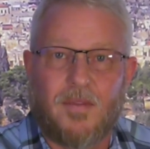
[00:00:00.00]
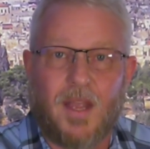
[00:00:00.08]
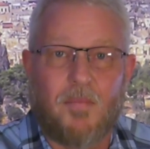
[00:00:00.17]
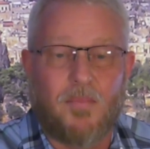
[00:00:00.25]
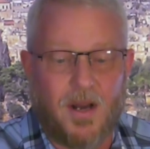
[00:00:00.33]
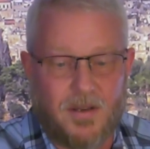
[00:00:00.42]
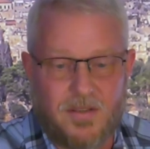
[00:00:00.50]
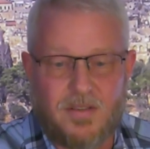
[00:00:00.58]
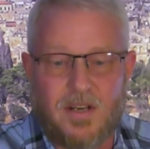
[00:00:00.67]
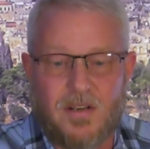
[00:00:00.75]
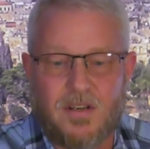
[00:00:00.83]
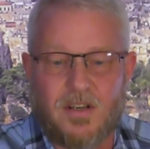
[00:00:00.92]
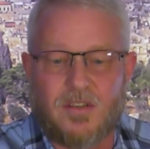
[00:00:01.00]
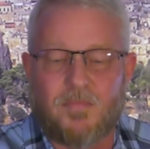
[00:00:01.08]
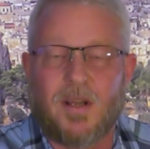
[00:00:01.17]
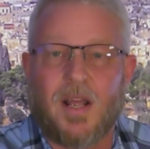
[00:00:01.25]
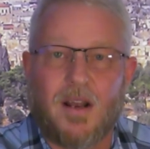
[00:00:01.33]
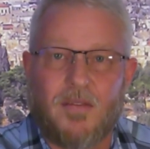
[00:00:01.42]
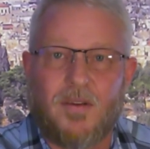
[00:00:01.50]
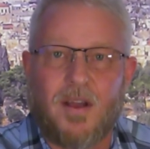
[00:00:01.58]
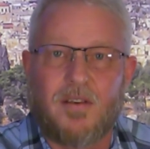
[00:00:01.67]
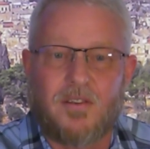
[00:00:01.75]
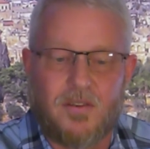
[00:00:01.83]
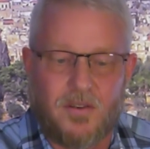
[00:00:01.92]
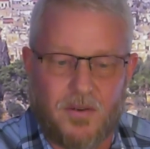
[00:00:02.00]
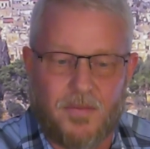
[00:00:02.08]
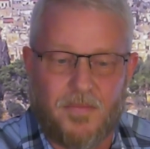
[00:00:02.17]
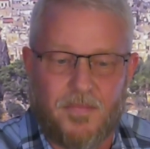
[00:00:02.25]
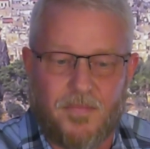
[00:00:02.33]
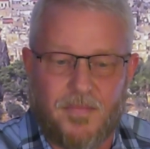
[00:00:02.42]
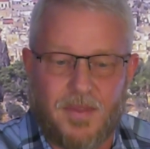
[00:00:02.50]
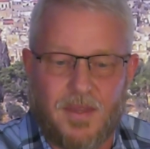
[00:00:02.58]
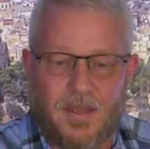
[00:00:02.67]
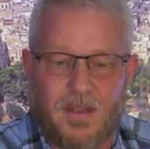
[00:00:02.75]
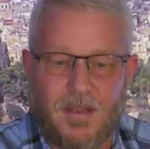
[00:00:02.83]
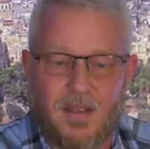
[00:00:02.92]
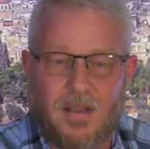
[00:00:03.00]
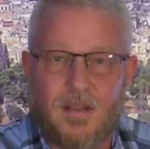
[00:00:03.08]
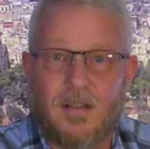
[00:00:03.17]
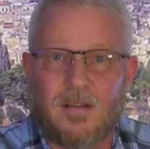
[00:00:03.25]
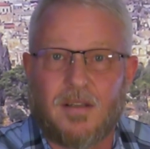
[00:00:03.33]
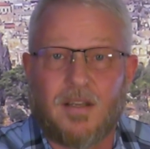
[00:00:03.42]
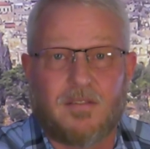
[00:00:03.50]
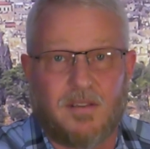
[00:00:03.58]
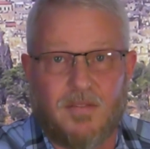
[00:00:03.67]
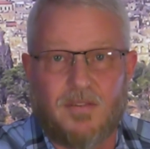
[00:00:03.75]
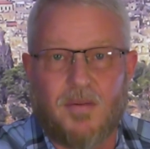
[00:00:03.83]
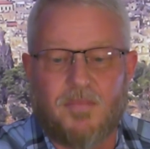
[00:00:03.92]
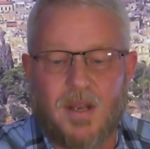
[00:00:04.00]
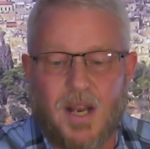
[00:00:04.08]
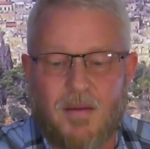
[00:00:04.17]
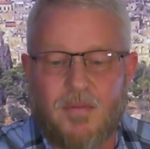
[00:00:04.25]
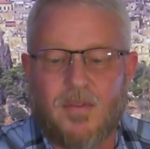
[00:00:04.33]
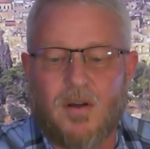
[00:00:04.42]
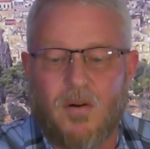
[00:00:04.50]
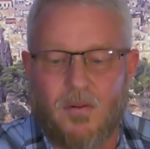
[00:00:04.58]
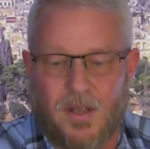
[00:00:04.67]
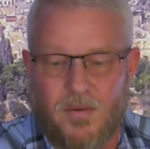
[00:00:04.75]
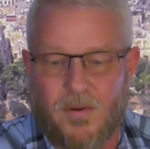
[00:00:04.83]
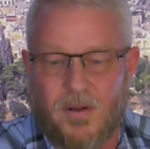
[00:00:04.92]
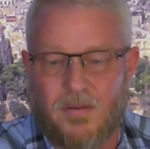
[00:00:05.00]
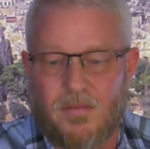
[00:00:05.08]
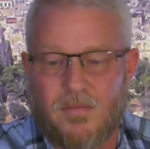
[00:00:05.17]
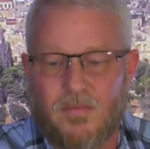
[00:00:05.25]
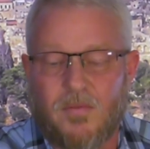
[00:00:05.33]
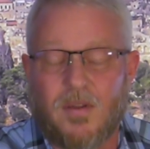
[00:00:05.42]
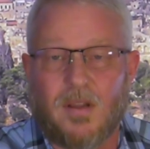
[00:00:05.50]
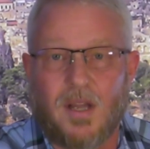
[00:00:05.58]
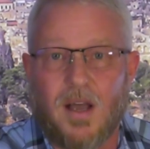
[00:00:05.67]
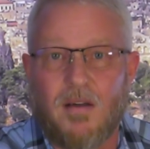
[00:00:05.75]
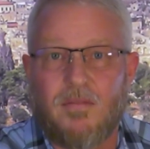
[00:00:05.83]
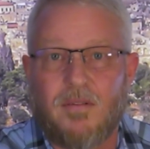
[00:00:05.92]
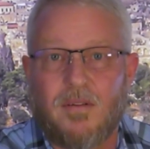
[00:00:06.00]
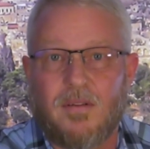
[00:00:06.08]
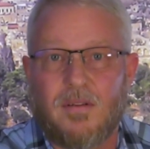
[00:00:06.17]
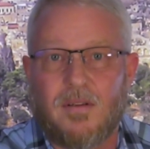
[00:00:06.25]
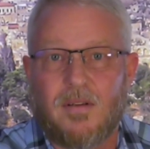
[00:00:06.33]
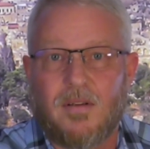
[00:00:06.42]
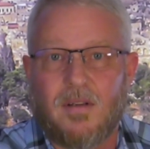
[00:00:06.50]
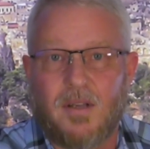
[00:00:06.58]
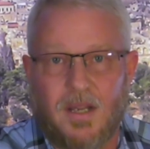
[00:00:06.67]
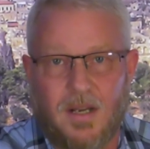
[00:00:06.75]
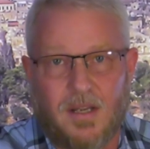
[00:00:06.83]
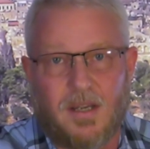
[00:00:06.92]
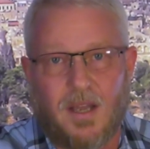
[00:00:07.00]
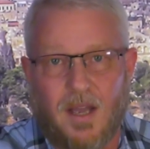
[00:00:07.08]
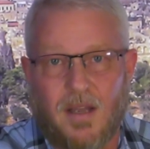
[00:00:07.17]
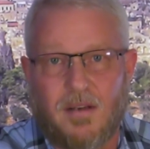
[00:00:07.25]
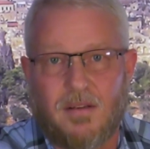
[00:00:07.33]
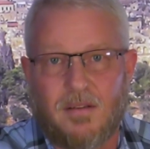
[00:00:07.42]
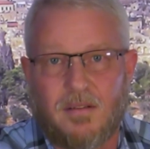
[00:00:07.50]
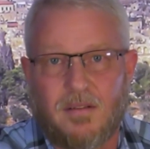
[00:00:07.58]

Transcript: I pray this teaching has been edifying to you. Let's lift up the name of the Holy One with love and echad.